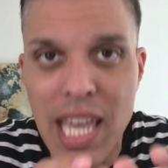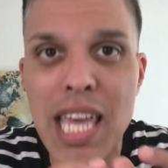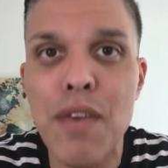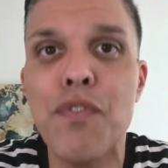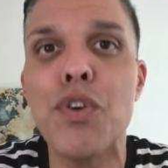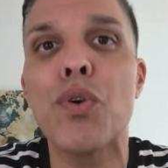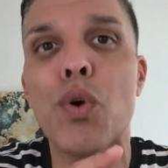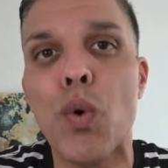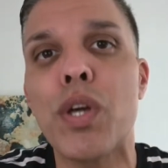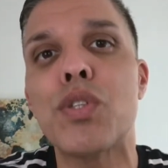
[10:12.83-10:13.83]
if you're
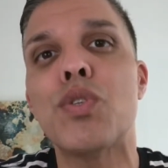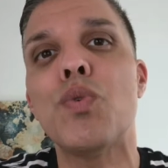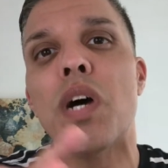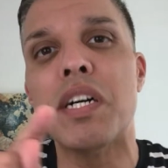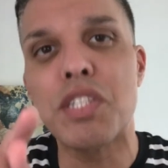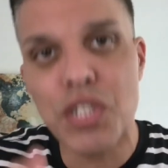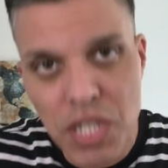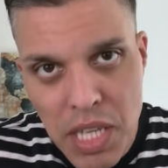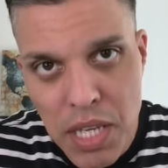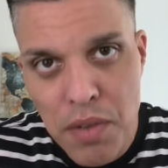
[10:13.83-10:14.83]
going to
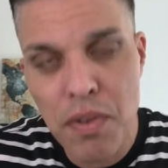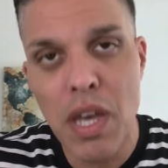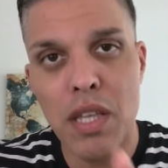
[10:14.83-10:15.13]
achieve